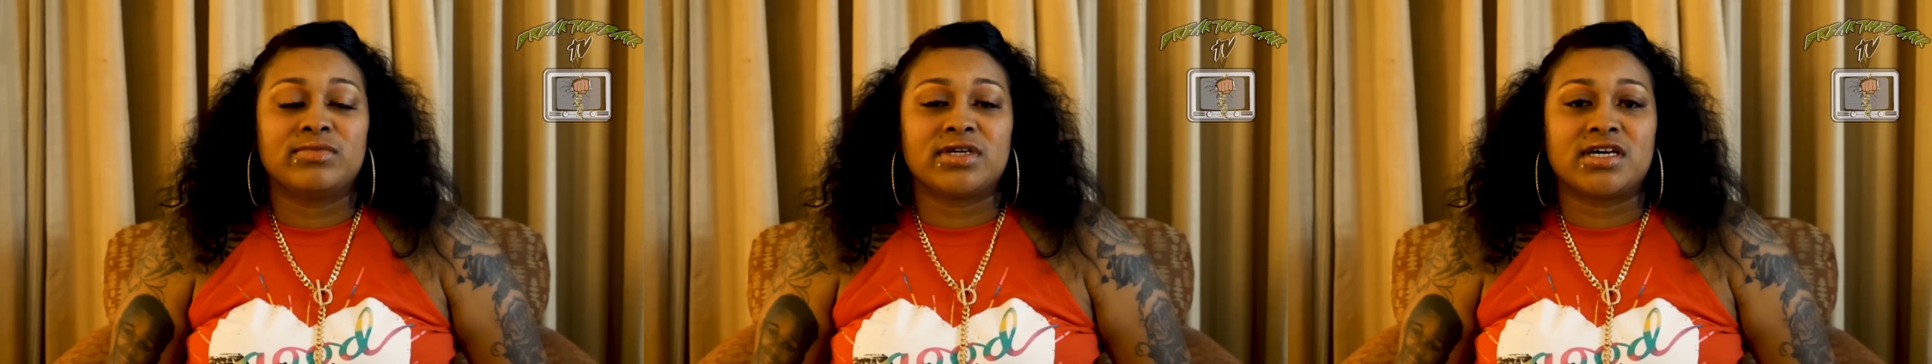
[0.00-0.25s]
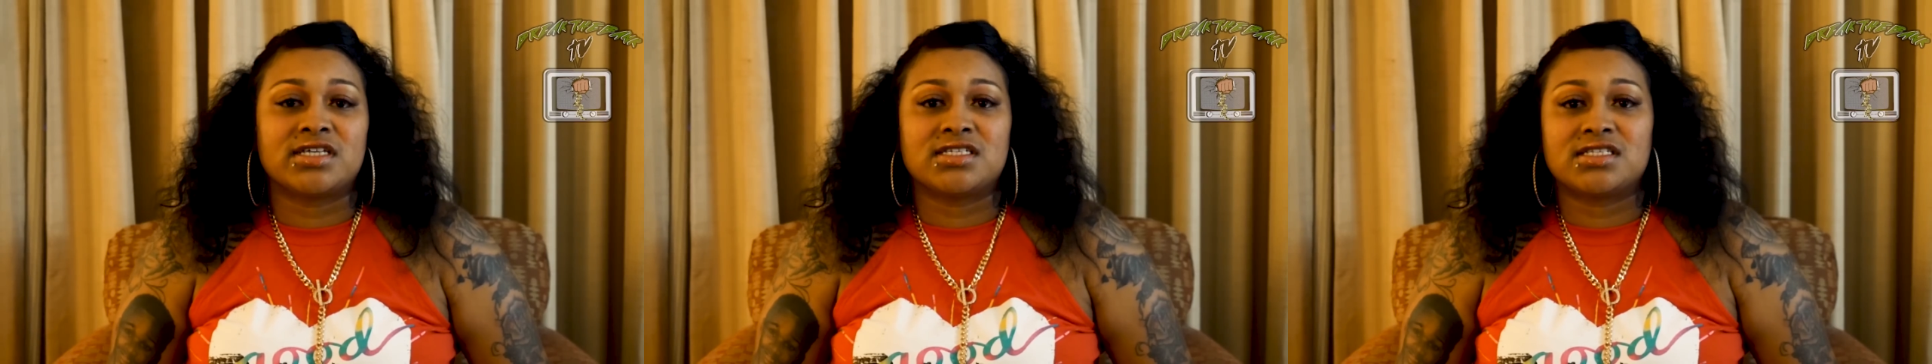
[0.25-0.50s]

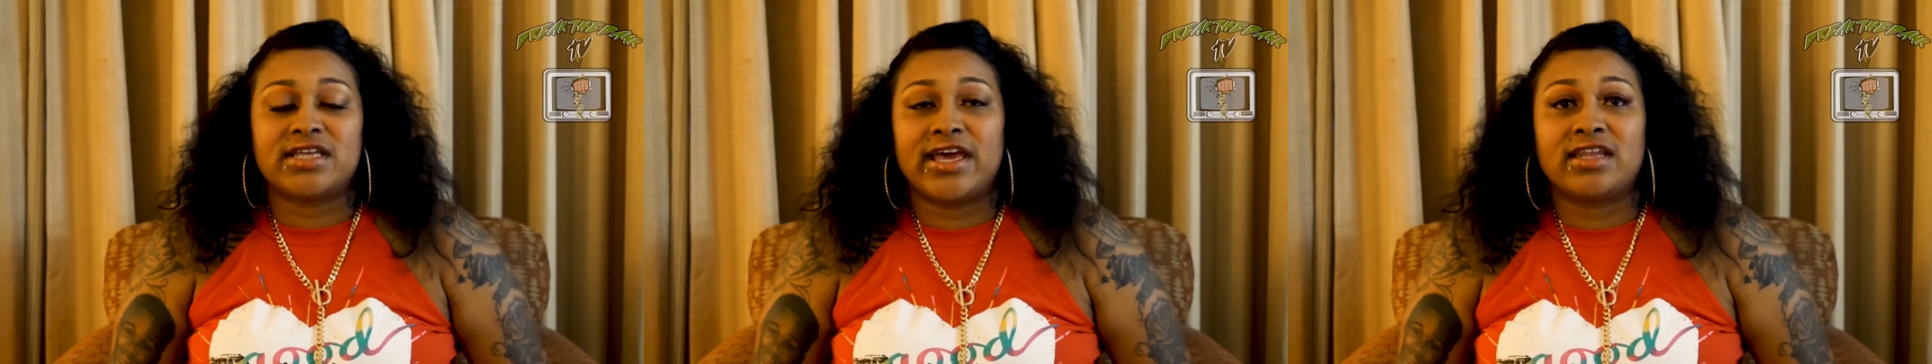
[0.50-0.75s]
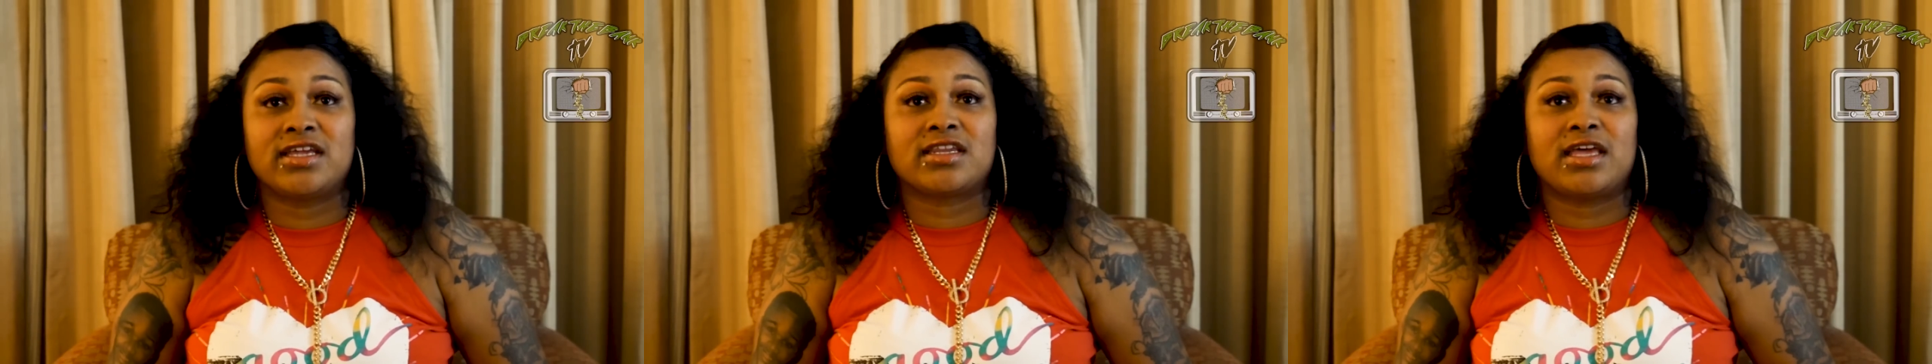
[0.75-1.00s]
because his
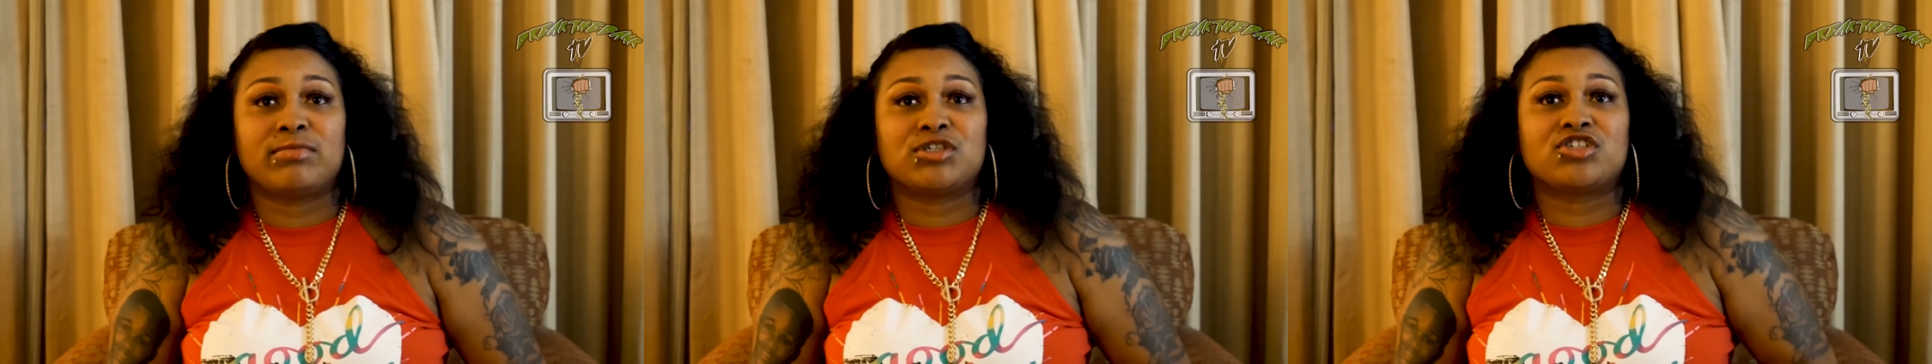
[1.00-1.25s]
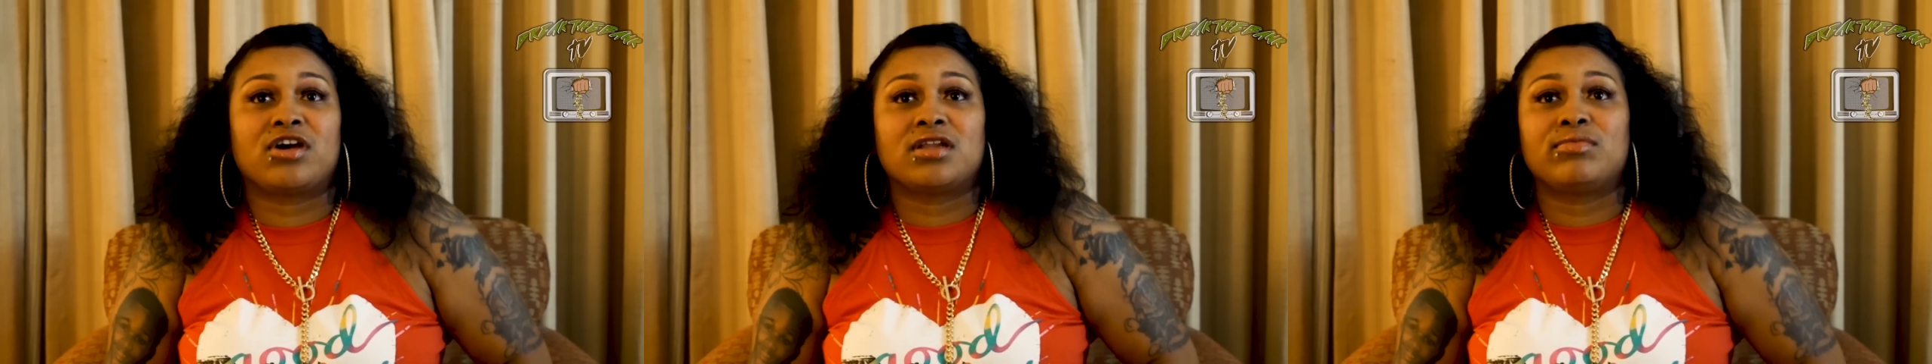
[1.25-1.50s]
dad nickname
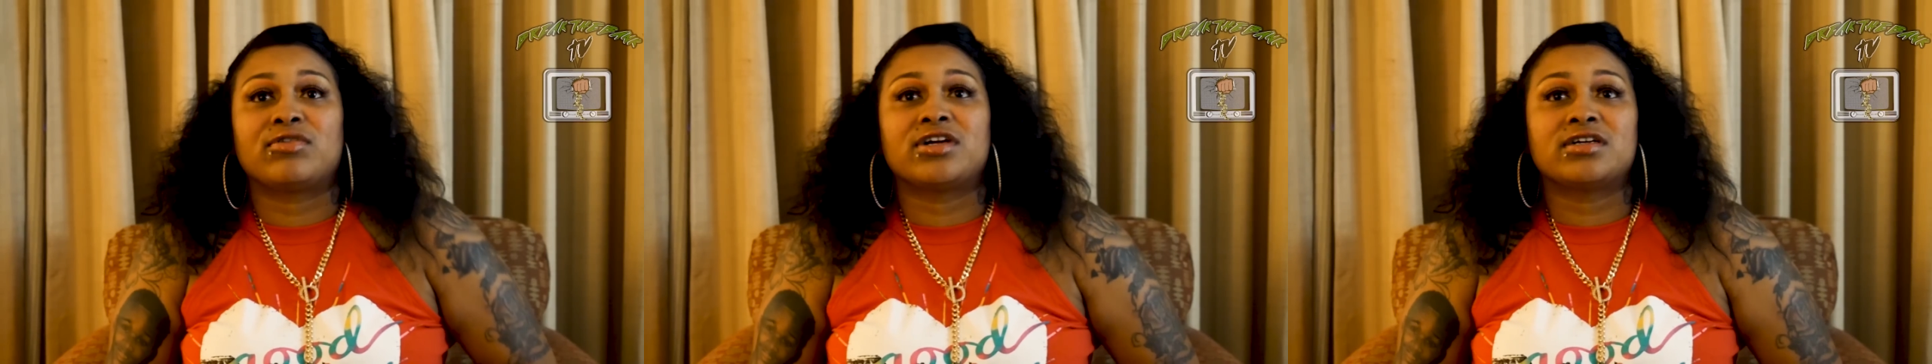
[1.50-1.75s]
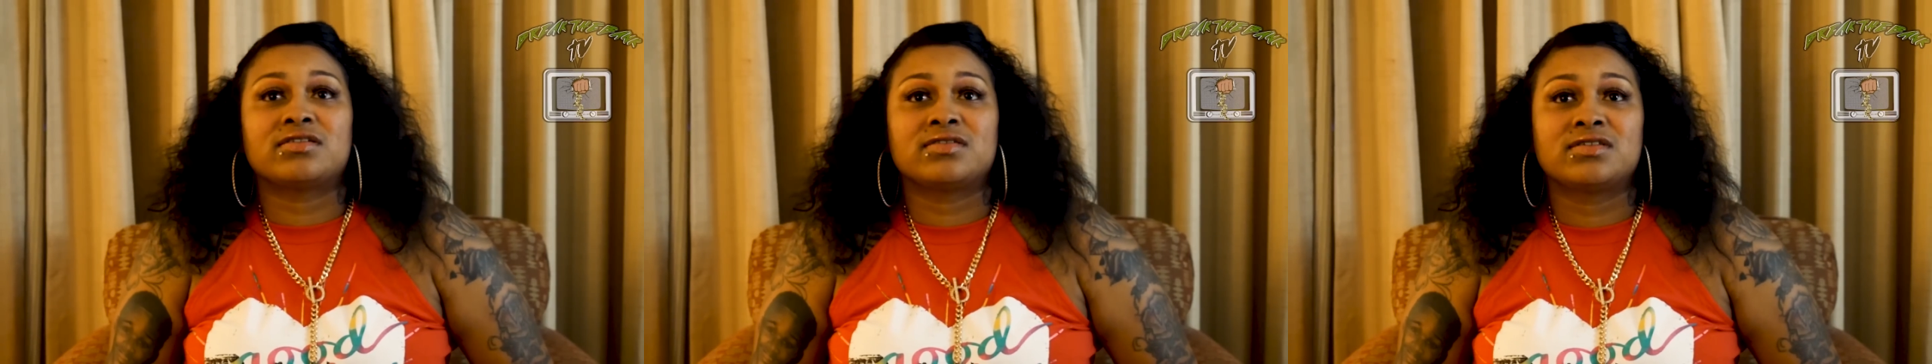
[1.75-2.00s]
is Charlie Brown.